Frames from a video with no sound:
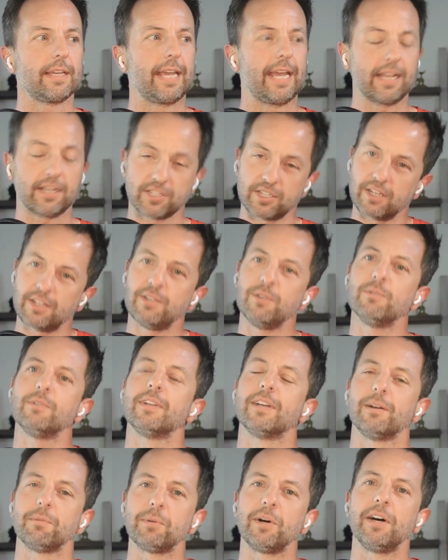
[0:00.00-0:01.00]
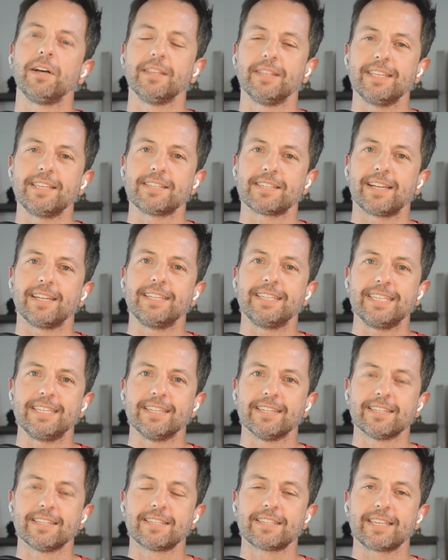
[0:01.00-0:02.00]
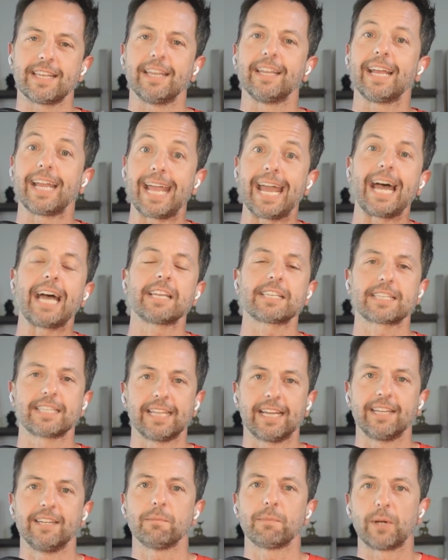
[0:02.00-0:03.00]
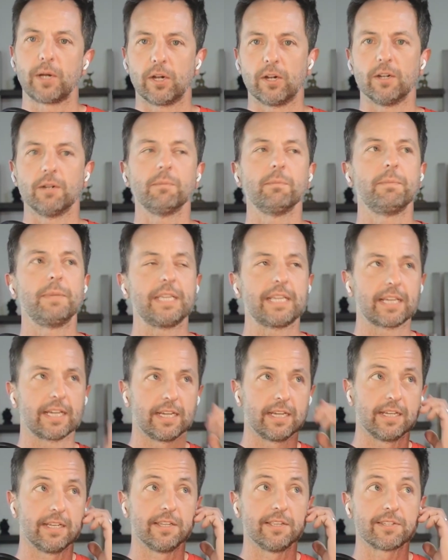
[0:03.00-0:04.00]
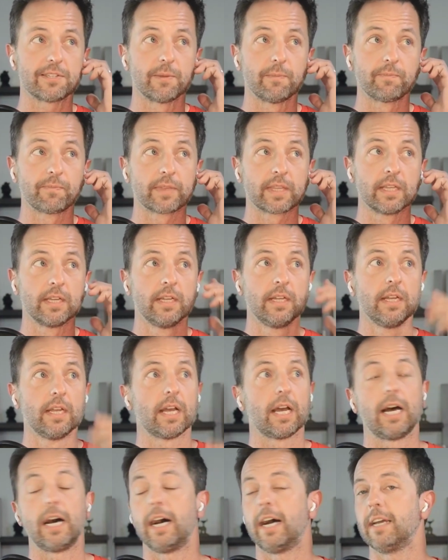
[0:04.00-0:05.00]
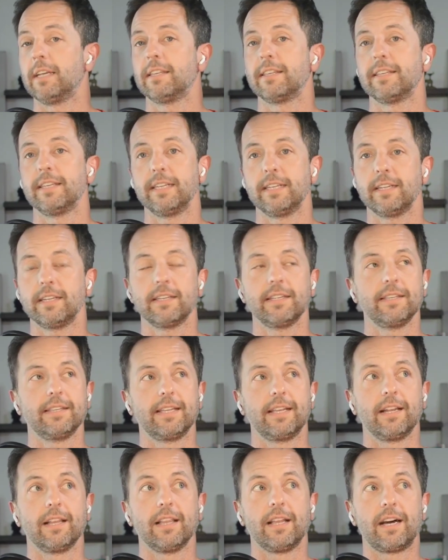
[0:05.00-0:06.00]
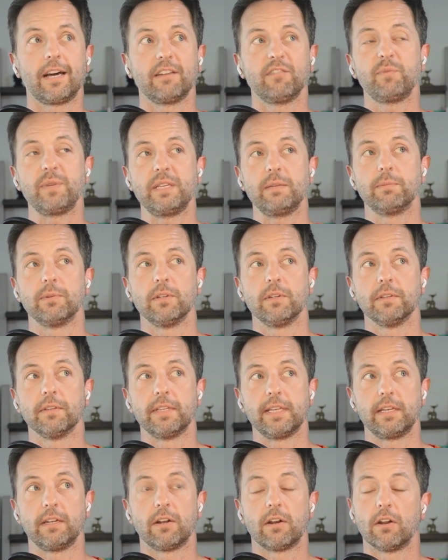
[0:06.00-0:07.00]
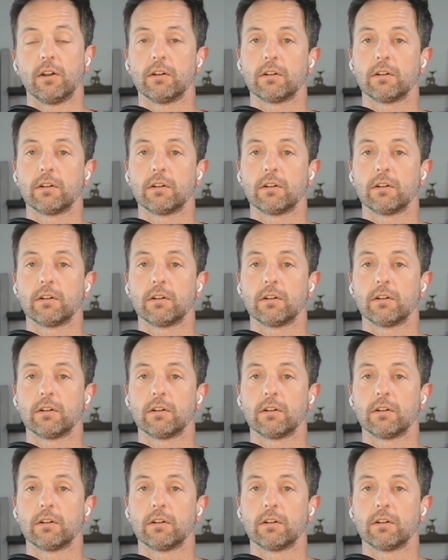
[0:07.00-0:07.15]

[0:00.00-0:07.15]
execute upon these ideas? And I ask that in part because I think that a lot of people that